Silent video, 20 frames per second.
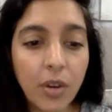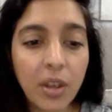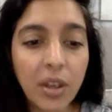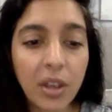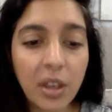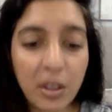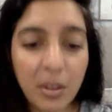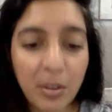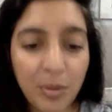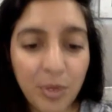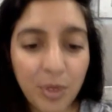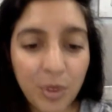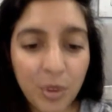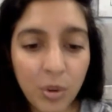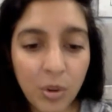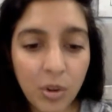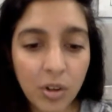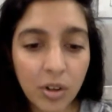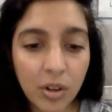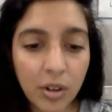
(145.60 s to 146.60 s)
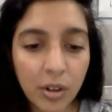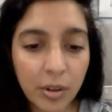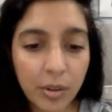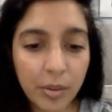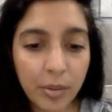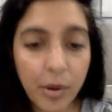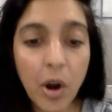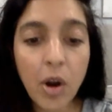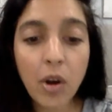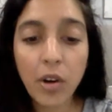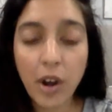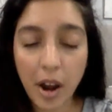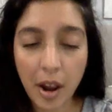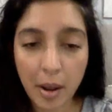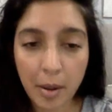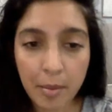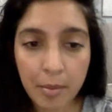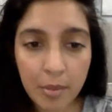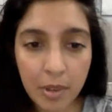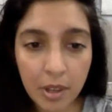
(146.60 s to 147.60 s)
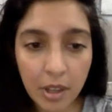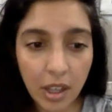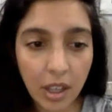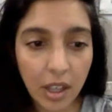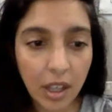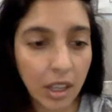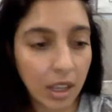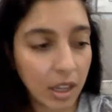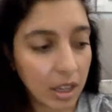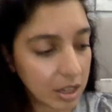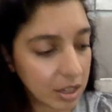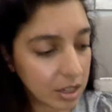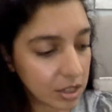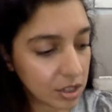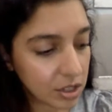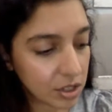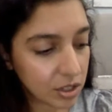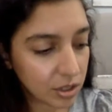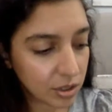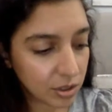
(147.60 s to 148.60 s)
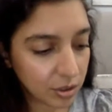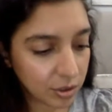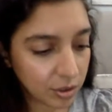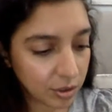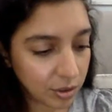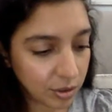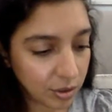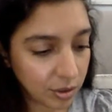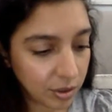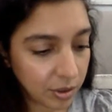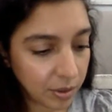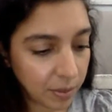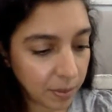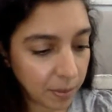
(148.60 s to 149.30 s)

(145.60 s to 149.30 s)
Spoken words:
if your program is to